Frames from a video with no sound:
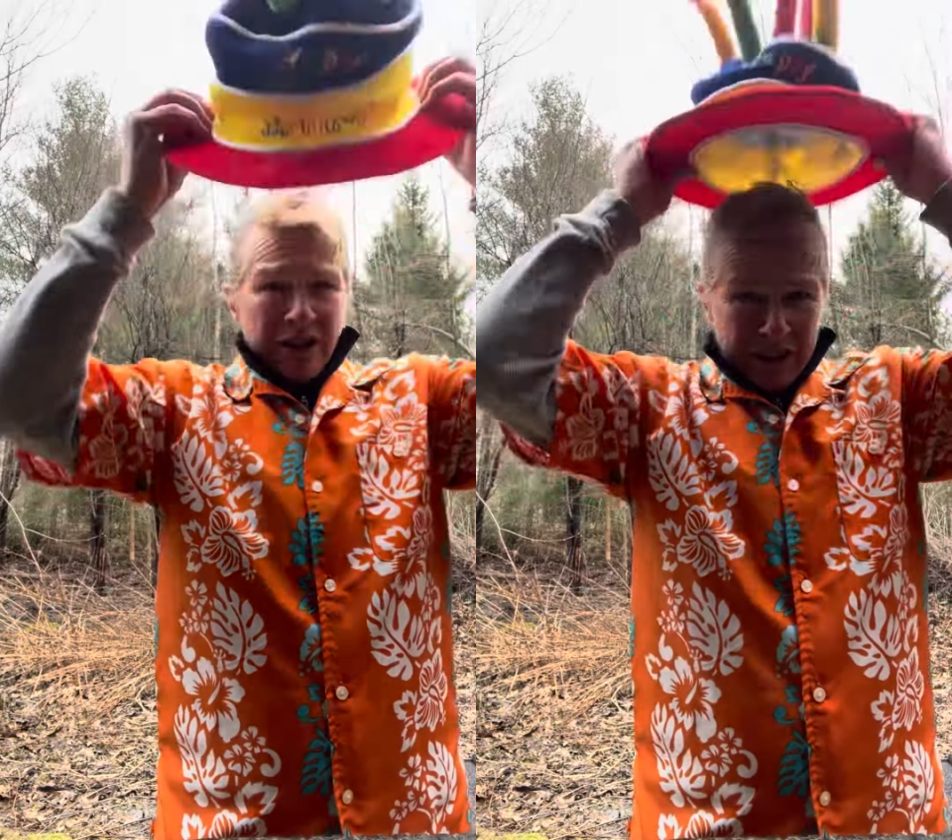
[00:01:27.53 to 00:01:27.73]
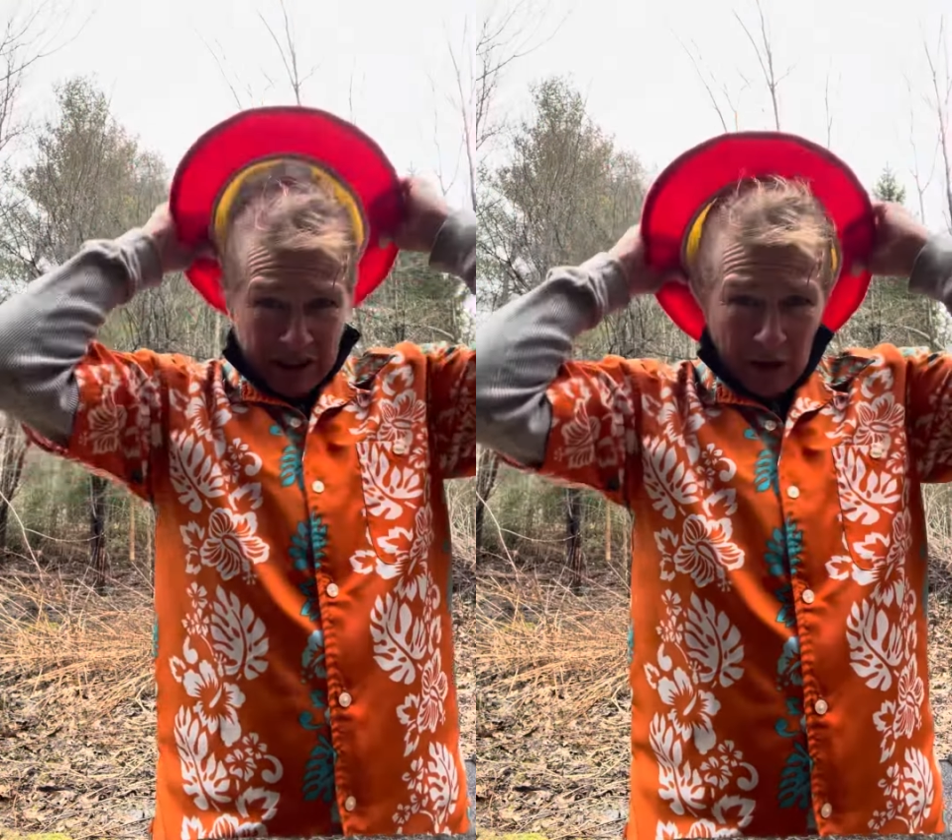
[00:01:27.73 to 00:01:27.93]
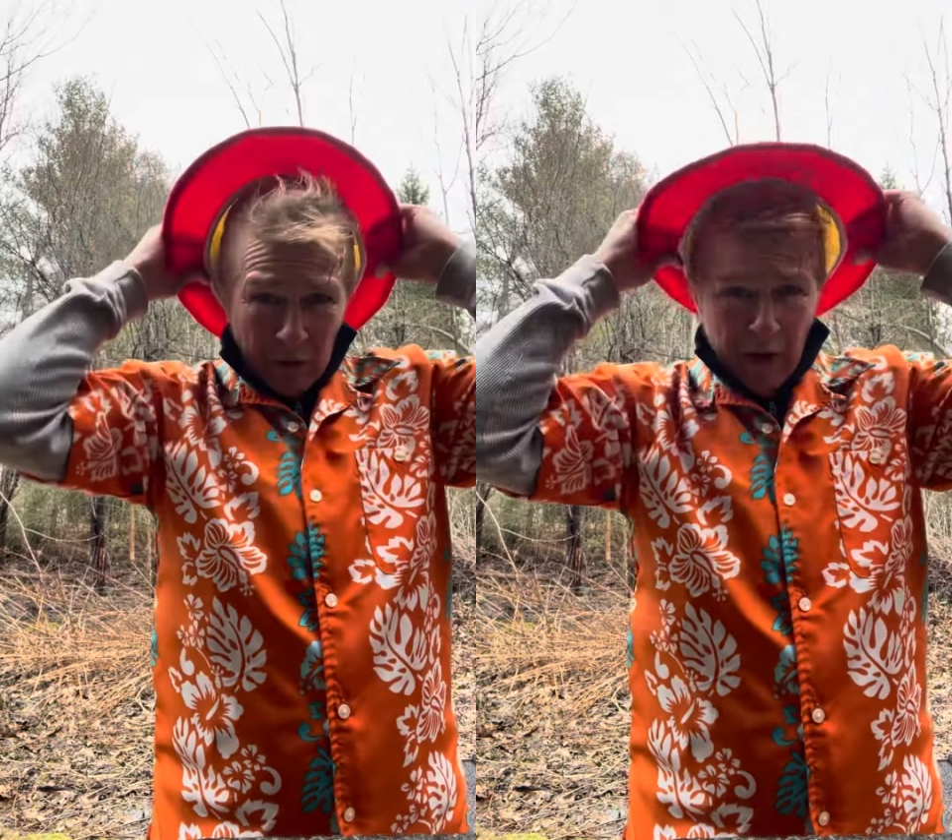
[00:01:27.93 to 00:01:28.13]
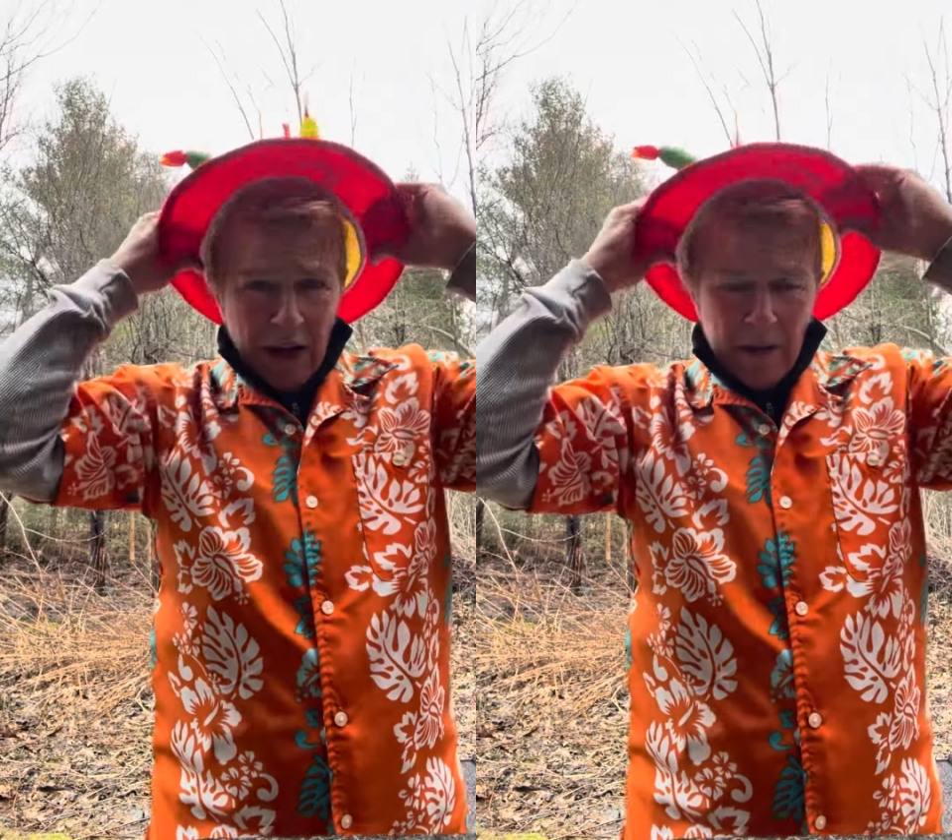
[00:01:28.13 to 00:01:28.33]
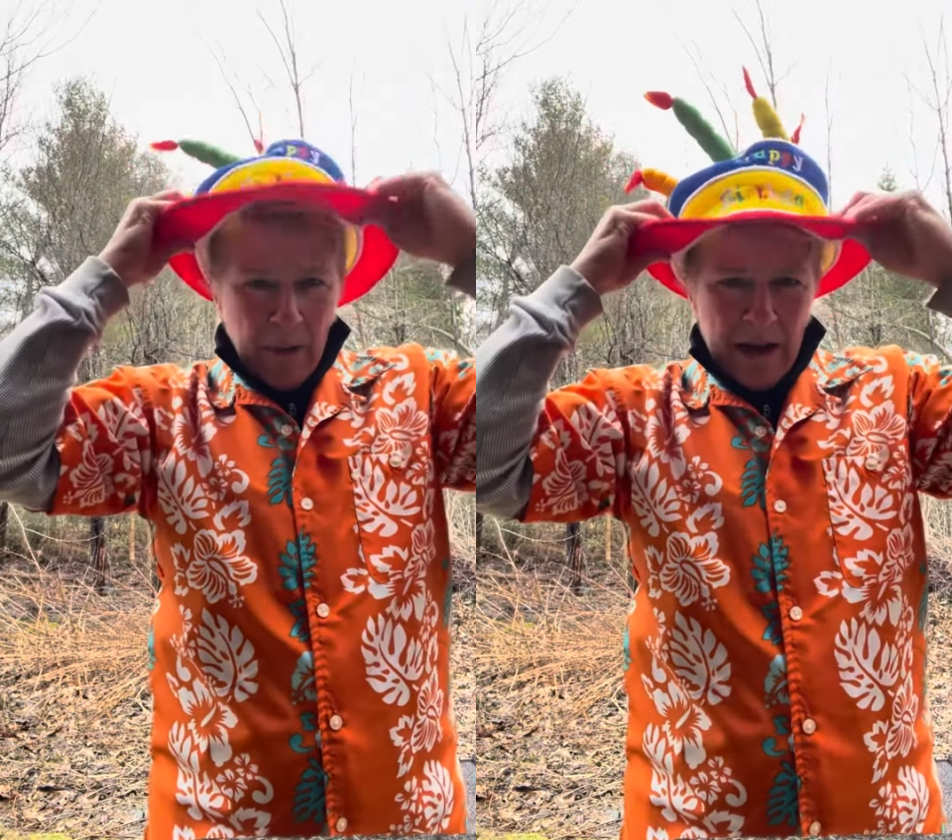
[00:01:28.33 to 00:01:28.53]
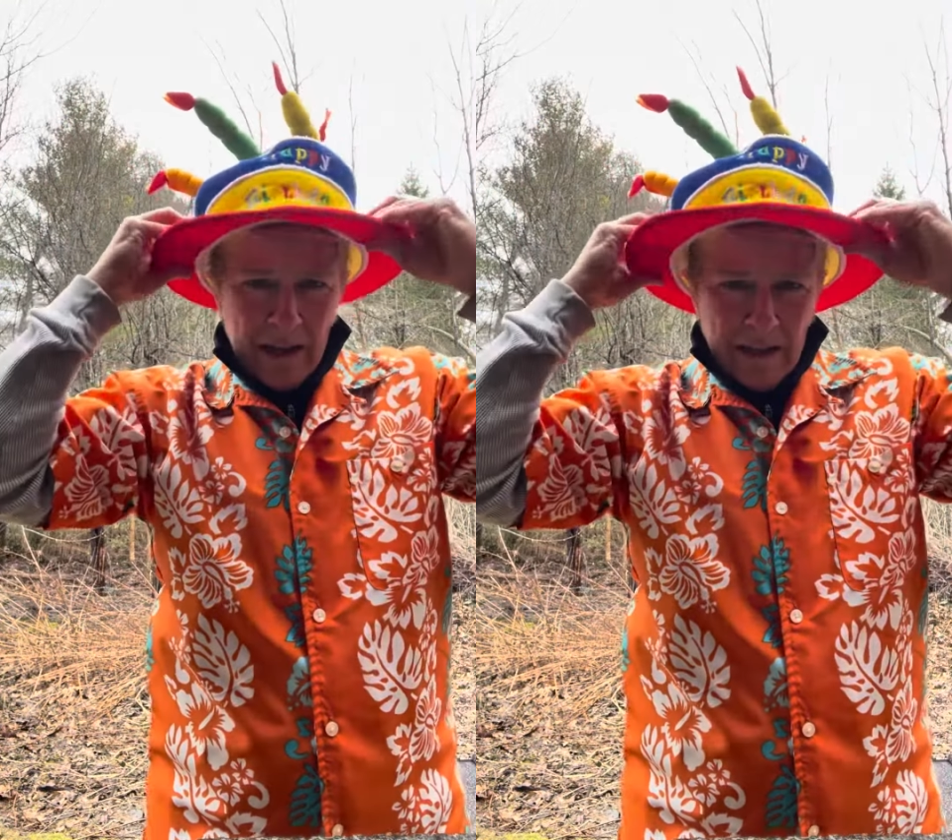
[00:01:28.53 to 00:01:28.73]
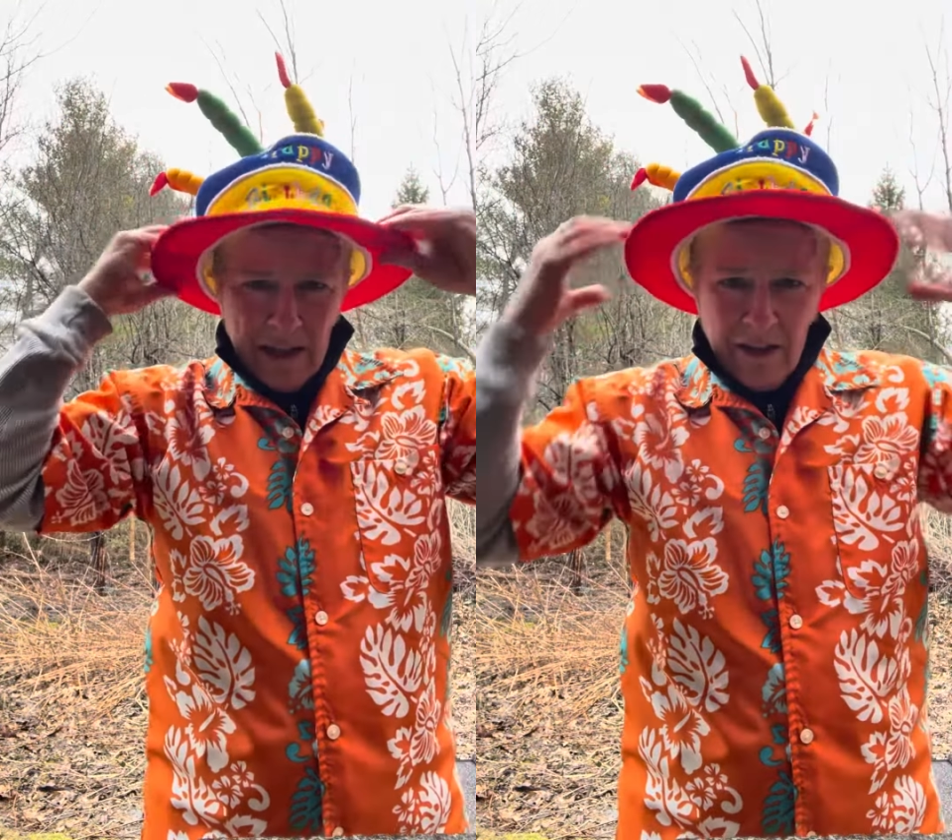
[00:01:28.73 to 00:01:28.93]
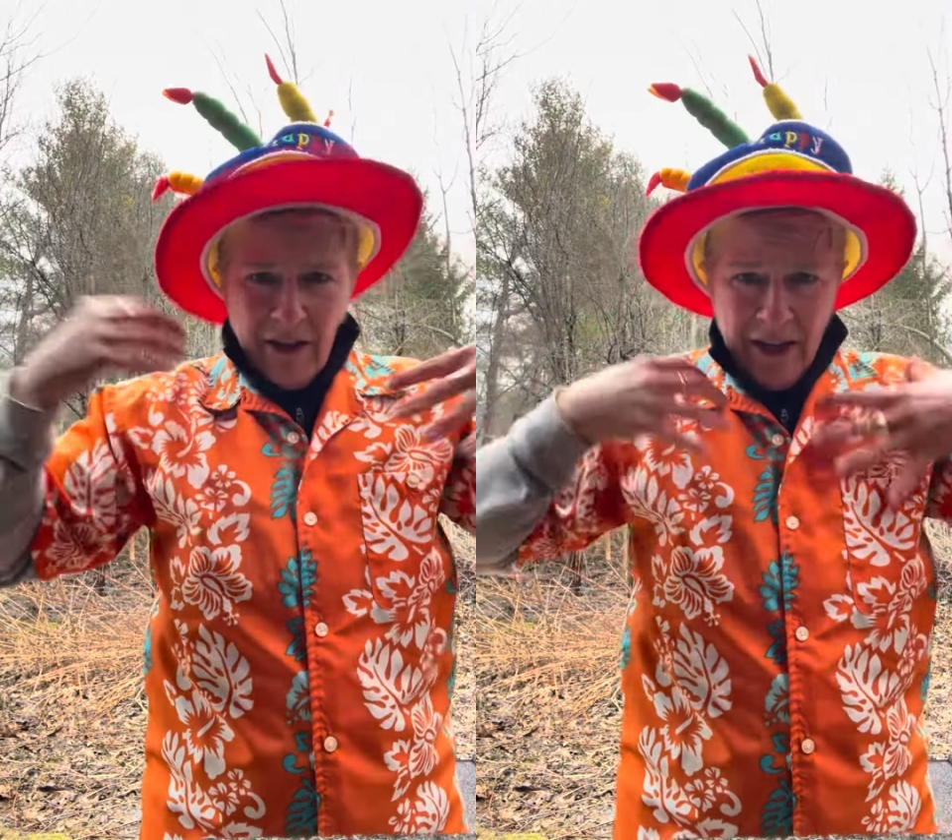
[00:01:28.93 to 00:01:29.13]
So we're going to bring a
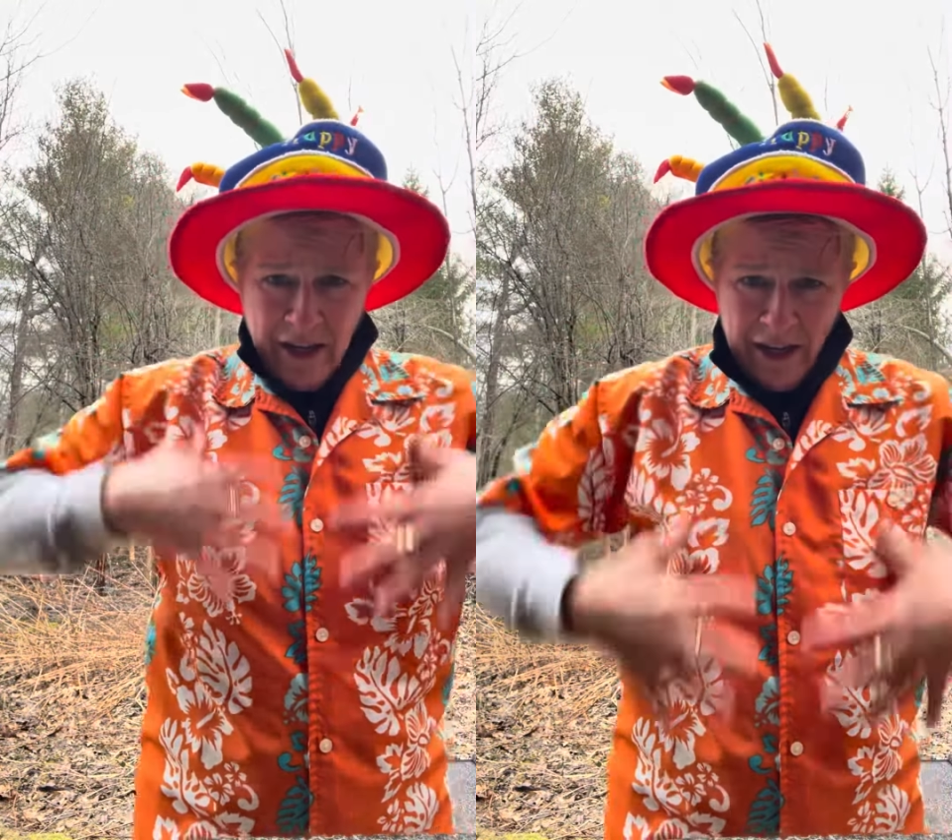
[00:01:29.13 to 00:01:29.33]
little